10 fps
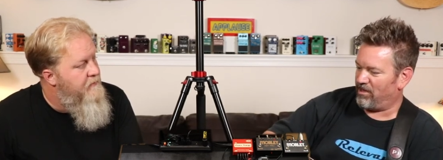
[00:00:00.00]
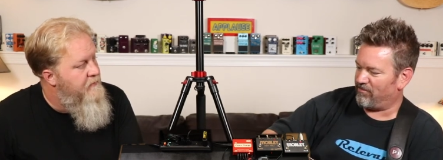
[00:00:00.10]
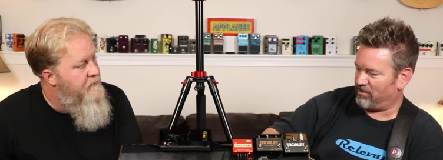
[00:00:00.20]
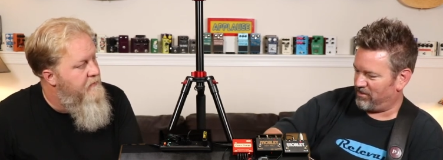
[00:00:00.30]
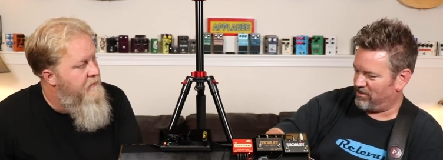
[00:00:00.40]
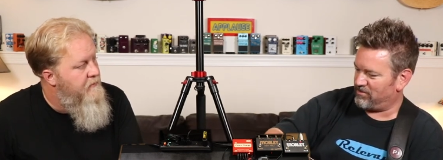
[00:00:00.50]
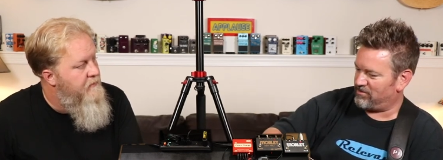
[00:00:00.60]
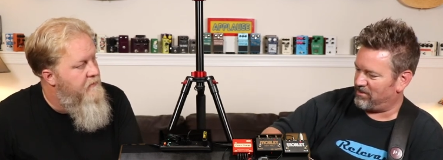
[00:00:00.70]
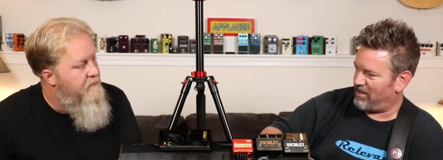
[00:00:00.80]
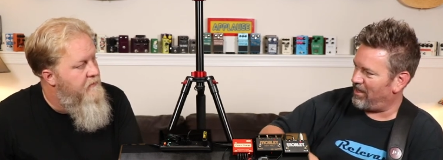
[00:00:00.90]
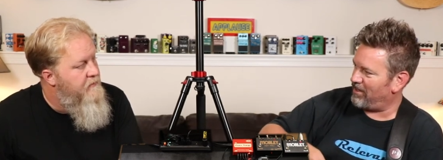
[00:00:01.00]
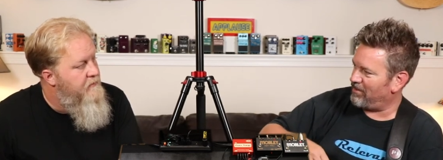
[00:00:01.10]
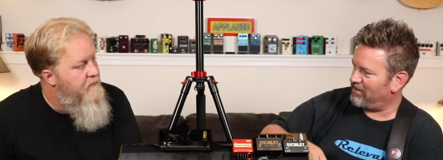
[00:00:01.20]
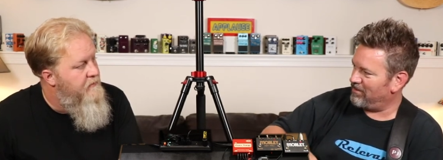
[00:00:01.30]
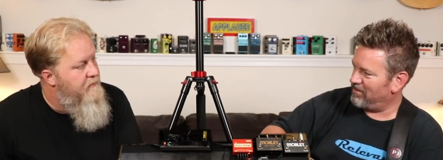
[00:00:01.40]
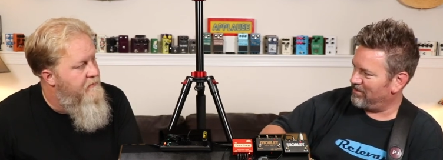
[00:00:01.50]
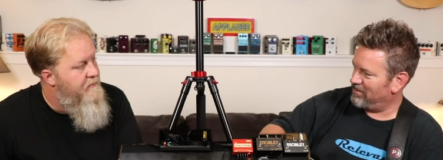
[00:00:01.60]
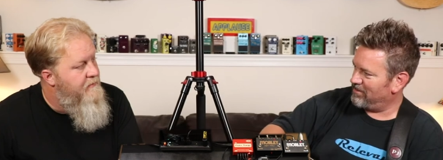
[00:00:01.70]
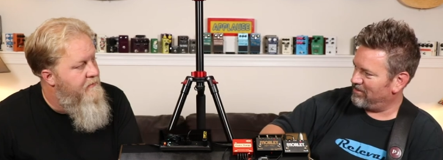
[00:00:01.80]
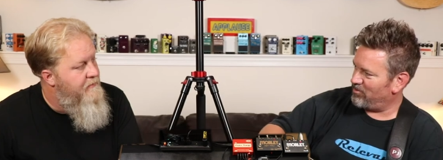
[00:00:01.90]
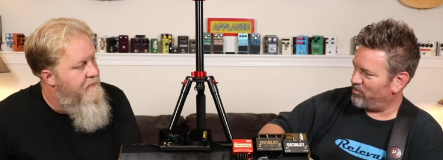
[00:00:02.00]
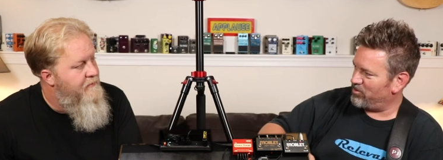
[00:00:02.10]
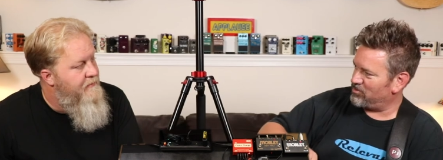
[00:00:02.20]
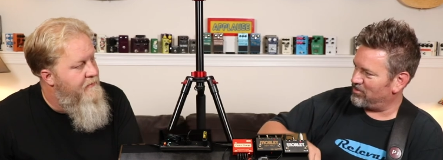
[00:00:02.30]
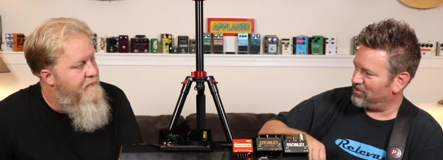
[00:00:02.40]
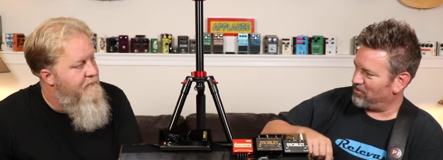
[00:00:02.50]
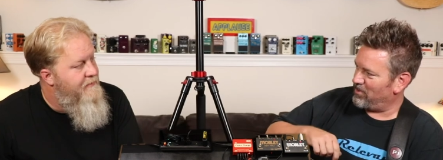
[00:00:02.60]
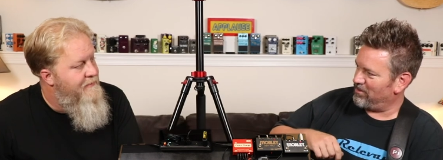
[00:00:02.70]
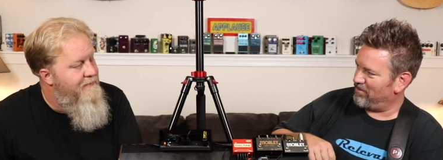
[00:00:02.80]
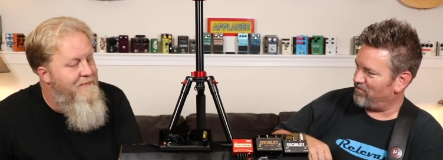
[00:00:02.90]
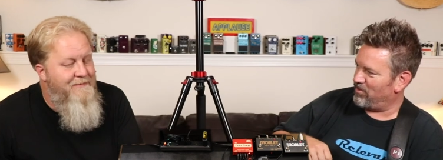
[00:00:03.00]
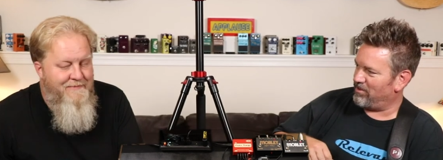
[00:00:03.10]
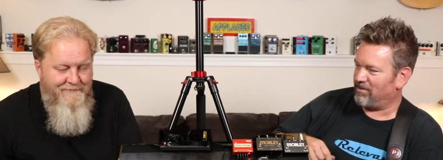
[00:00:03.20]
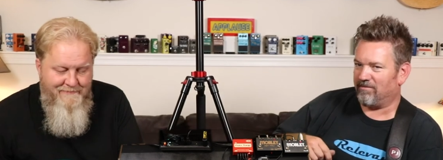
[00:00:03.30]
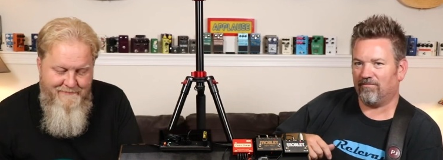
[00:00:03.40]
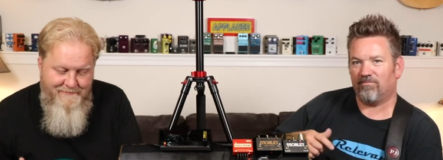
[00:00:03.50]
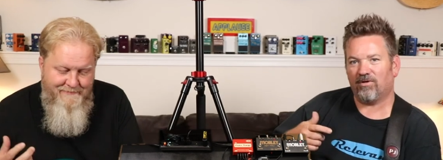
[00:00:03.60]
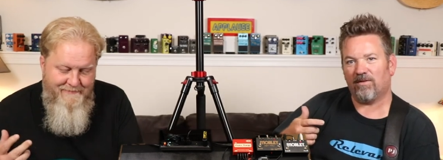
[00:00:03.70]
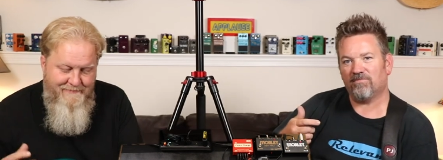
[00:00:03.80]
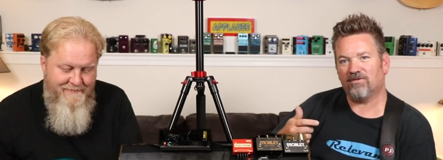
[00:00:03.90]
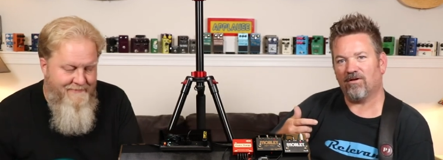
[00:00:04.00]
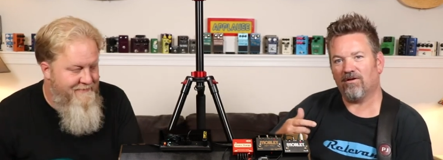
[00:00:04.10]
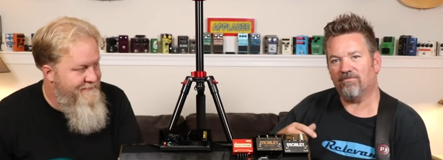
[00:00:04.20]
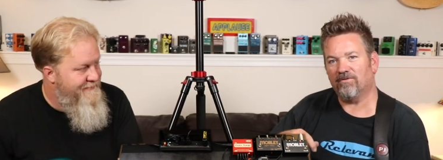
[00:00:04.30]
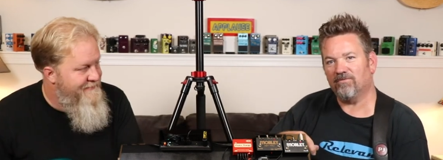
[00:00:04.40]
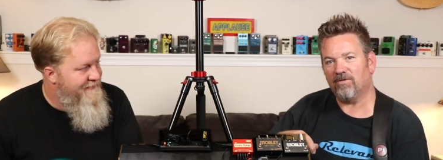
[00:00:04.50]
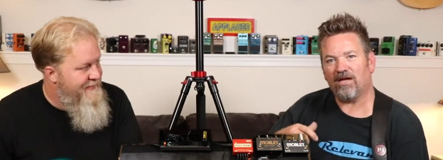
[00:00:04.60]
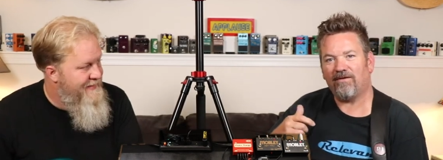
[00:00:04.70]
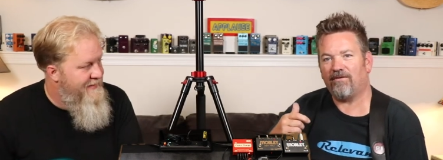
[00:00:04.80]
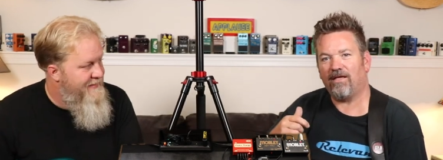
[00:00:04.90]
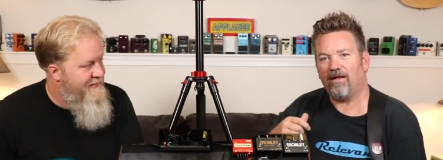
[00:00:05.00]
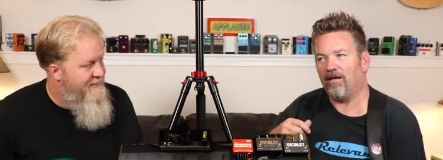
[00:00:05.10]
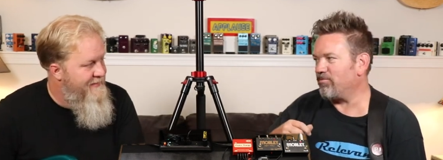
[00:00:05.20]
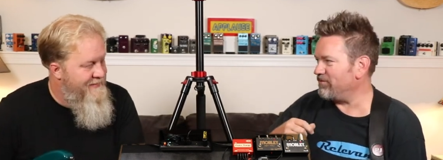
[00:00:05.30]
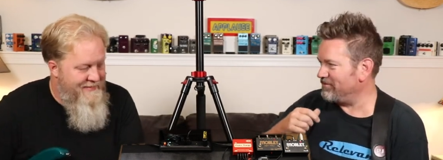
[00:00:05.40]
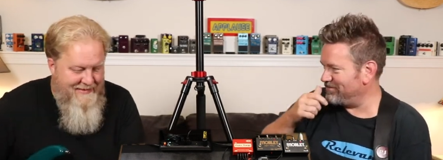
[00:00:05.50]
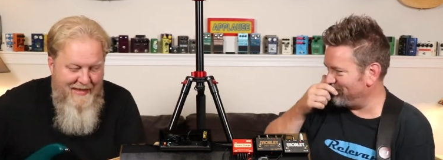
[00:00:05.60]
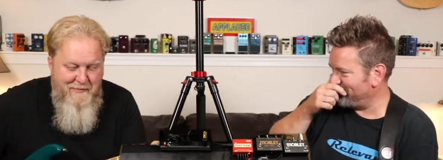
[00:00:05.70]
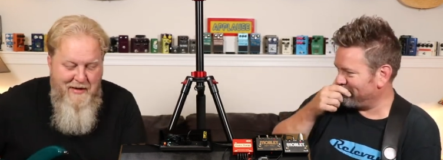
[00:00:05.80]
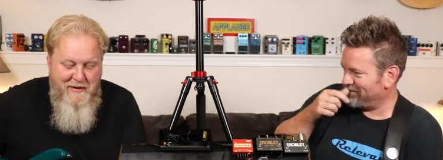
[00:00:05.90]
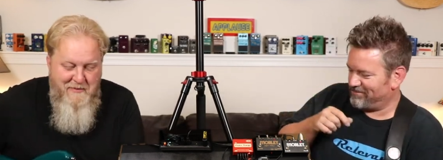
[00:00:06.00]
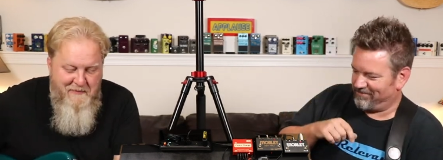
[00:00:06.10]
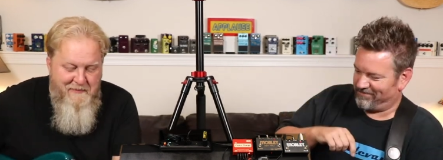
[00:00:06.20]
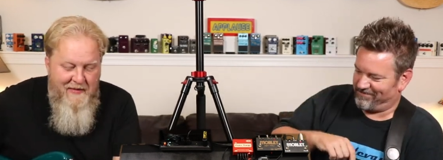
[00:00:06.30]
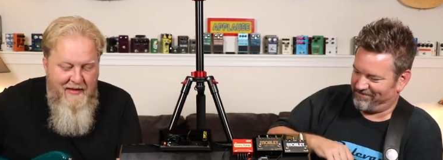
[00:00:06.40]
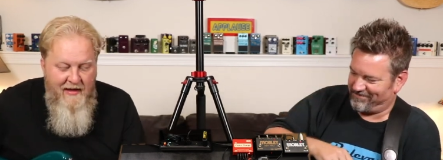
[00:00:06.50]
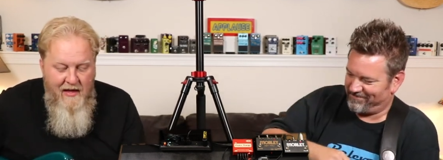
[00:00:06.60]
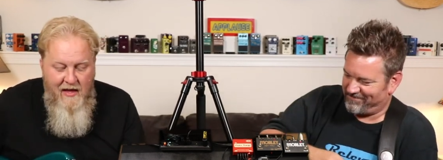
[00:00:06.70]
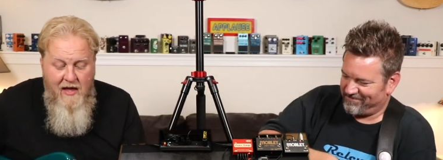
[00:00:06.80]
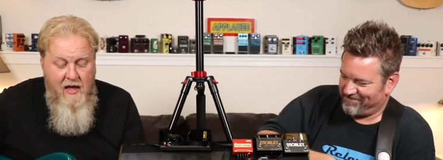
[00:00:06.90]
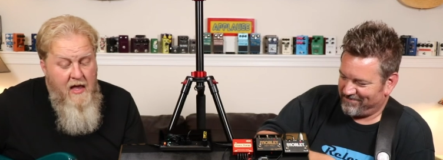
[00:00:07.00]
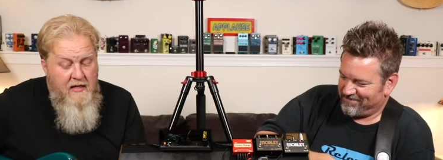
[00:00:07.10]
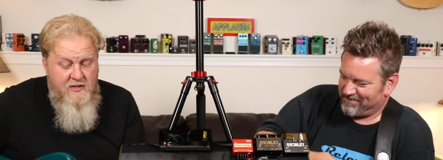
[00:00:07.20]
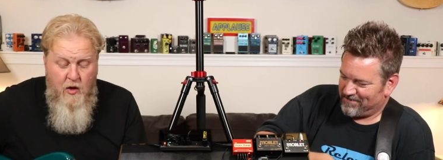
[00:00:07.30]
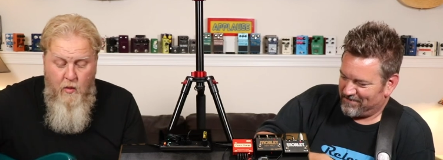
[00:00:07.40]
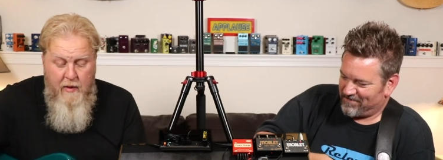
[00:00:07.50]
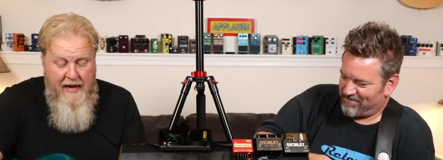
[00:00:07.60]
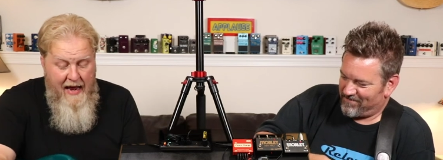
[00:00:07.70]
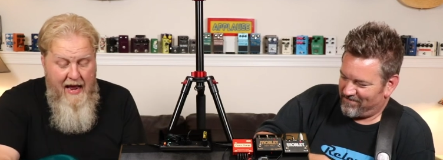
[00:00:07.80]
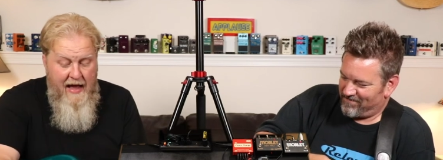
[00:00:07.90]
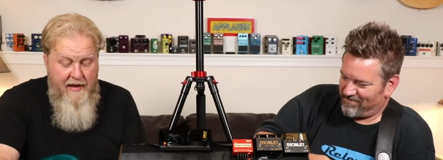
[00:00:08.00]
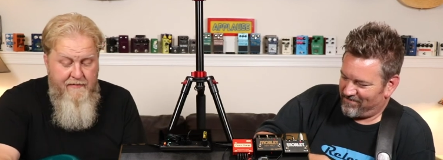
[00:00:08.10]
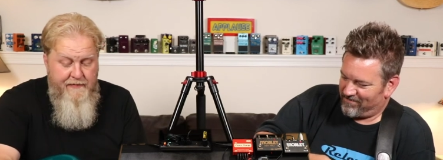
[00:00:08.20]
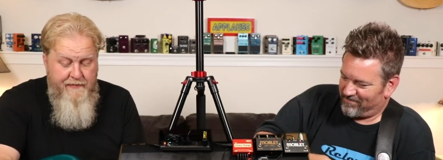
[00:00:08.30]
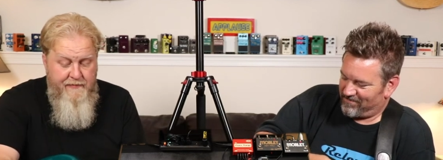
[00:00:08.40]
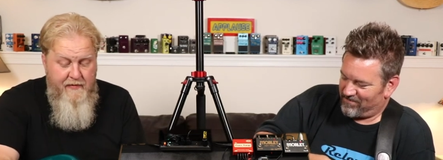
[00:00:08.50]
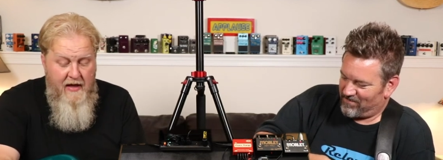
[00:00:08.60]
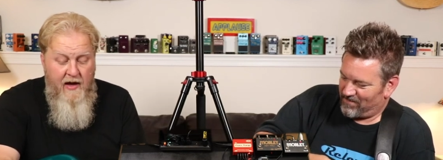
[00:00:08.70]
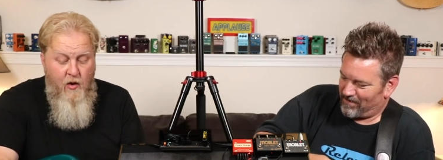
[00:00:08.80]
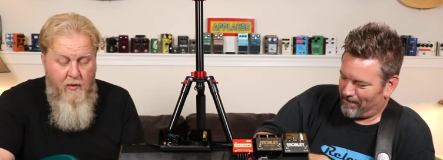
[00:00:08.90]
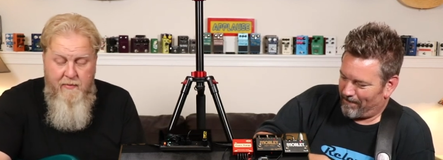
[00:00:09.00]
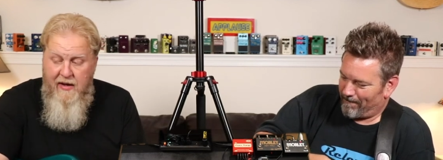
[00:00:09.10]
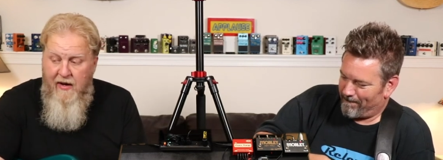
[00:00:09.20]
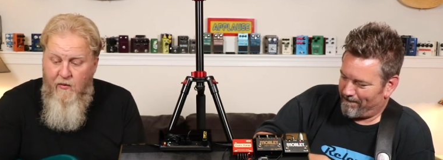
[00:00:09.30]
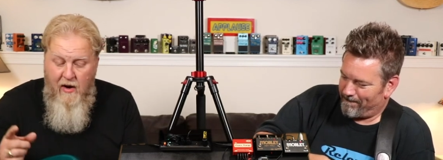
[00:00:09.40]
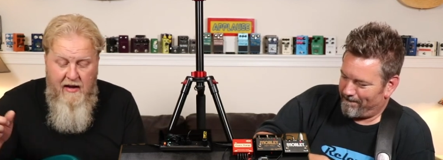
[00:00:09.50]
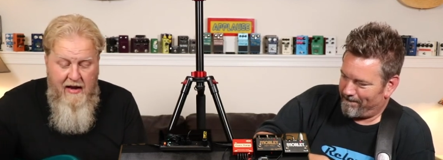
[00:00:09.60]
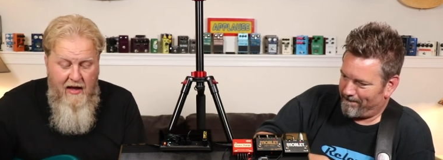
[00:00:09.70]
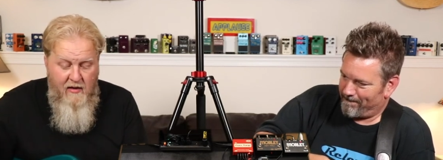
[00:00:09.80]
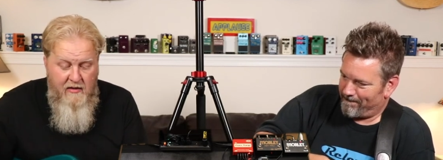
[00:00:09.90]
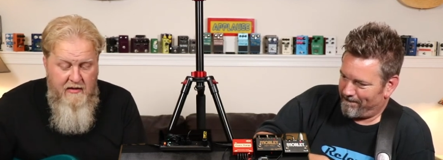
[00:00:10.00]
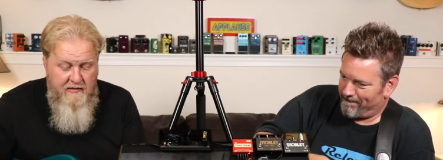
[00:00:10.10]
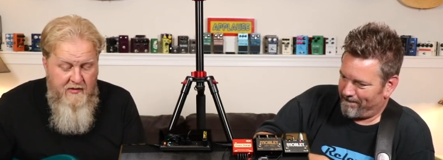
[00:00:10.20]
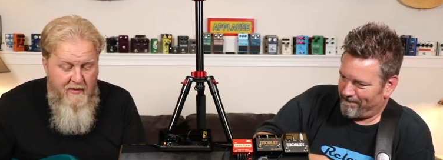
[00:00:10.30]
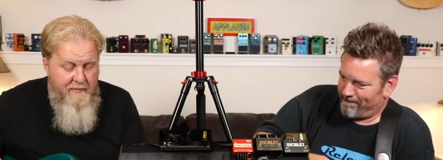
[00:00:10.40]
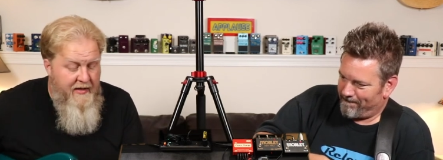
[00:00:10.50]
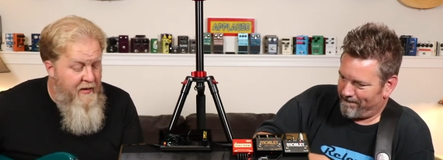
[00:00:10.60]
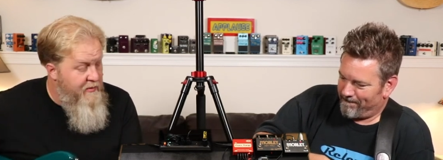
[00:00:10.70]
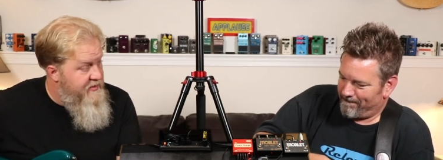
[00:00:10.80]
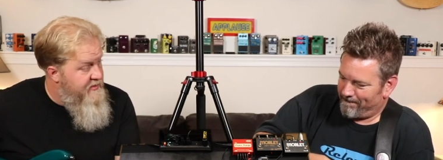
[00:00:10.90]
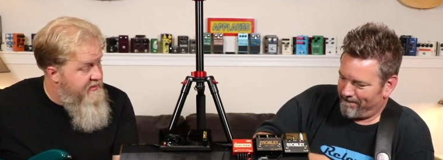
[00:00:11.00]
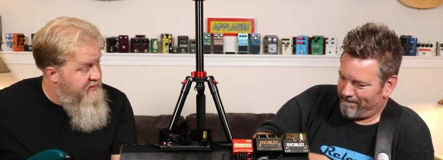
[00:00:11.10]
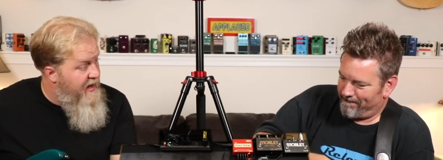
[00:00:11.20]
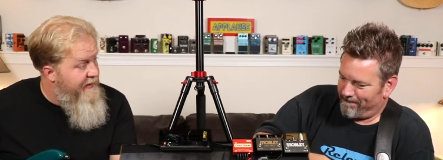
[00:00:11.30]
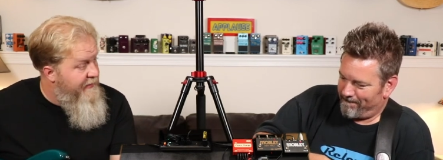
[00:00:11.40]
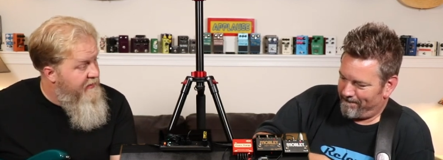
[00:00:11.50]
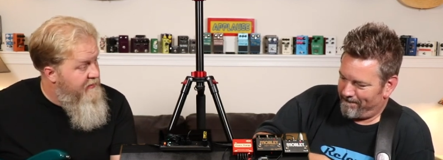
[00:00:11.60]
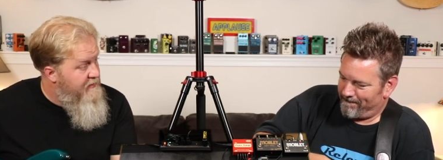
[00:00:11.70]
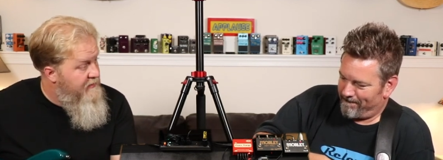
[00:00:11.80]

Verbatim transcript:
Speaker 1: whatever. And then today... We pushed the little ground lift button and problem solved without even having to get up. A lot
Speaker 2: better. And so we have A or B. Right now is on B, which is the Tyler.